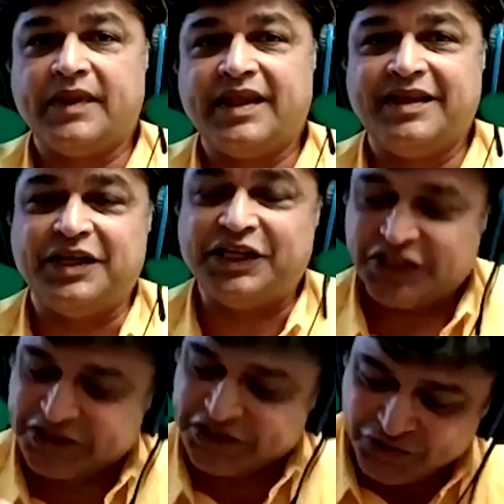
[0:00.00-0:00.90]

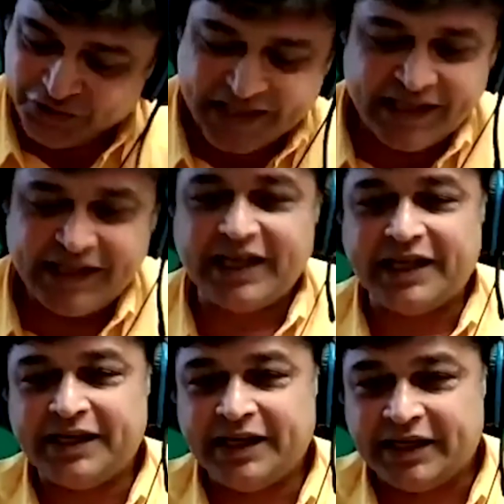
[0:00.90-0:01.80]
it's tricky,
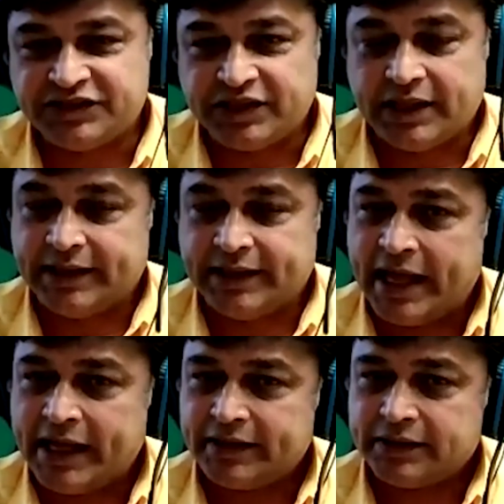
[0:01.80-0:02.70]
and it's a
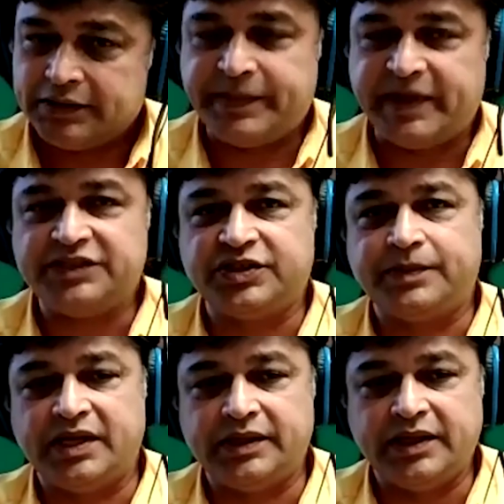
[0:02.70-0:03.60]
lot depends
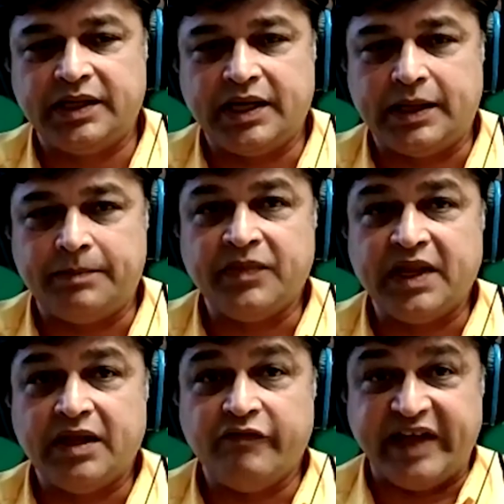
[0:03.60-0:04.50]
upon
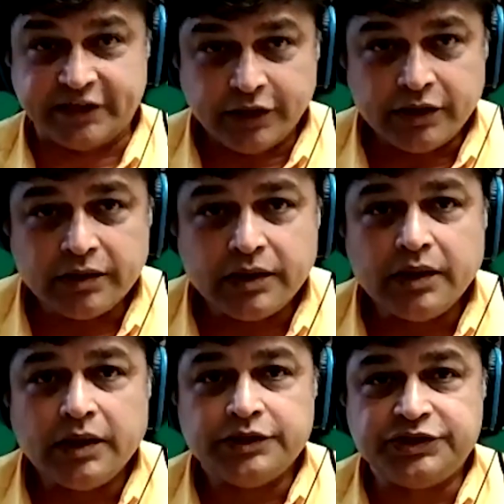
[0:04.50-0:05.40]
weather
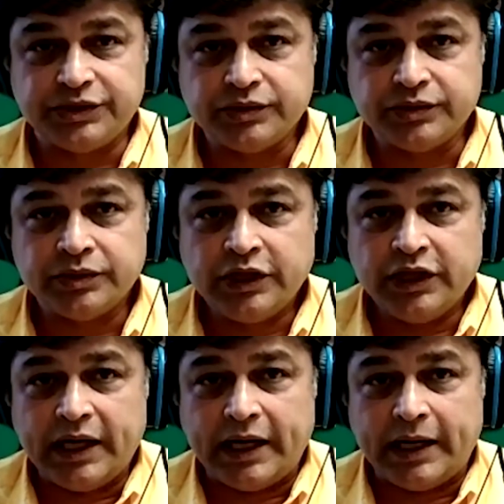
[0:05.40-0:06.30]
too.
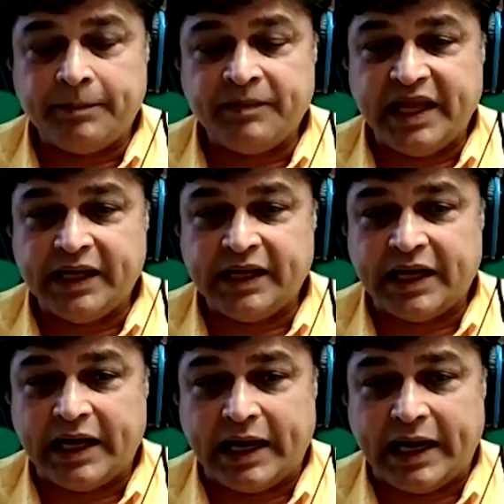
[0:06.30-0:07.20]
And
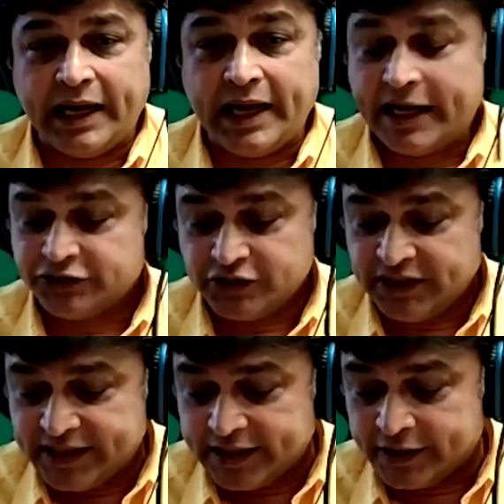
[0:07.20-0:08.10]
I actually
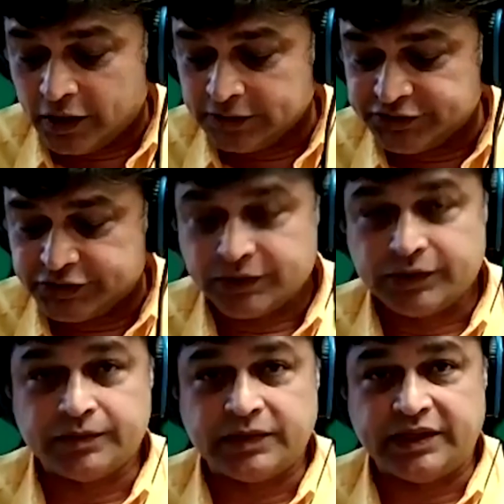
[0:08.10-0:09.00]
can
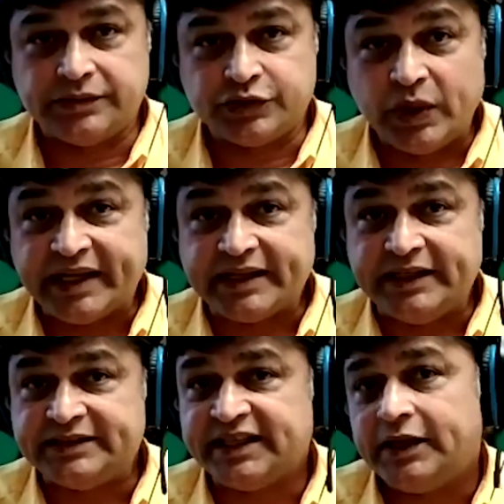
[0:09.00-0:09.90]
also quickly
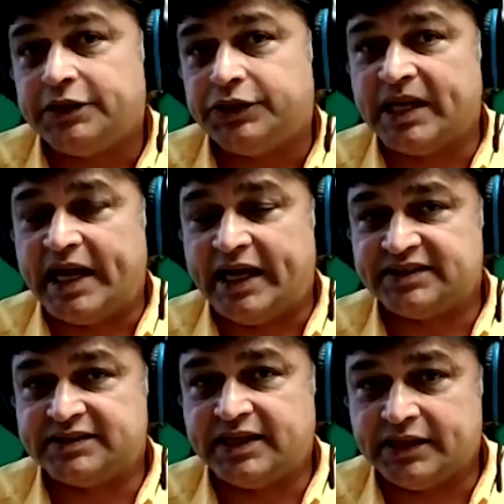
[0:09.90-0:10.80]
tell you
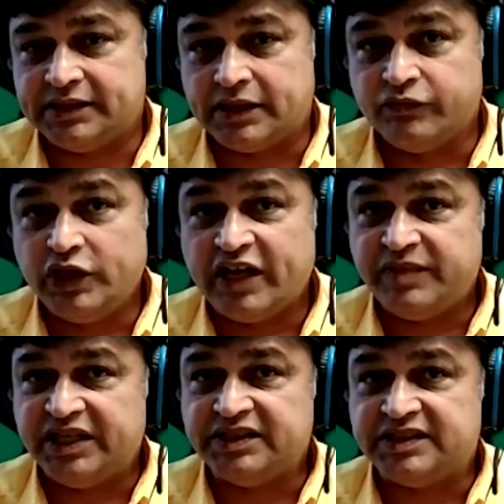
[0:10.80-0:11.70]
guys that we have
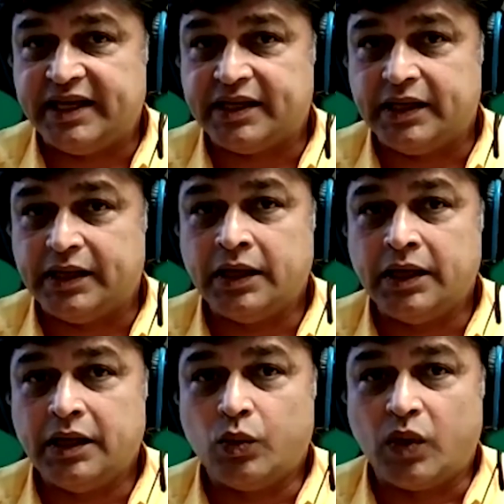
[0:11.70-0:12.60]
been taking
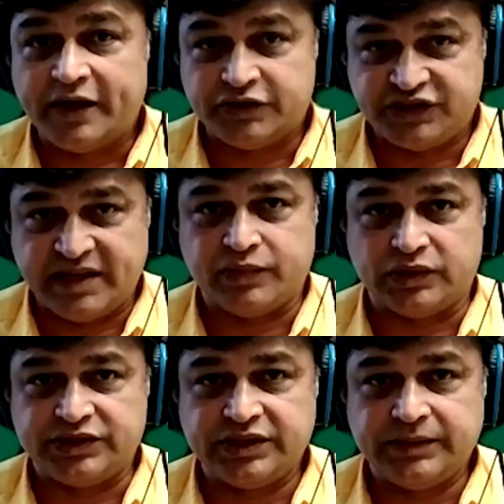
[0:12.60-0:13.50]
water
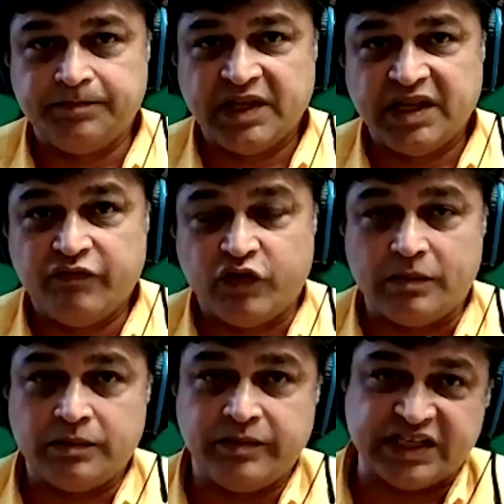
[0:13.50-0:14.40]
samples
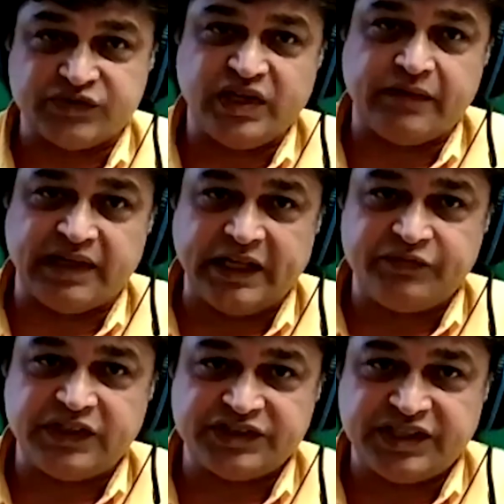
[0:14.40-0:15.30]
from, because we have a
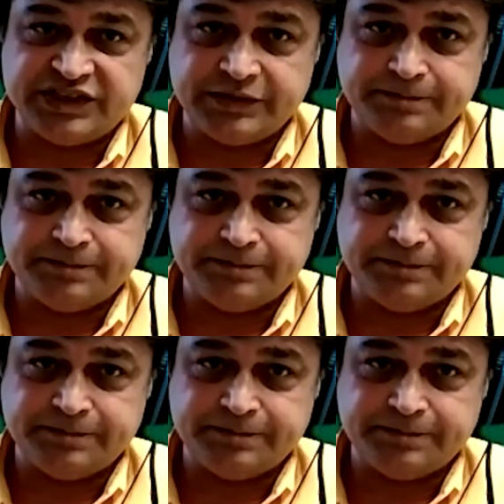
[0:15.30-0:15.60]
lift station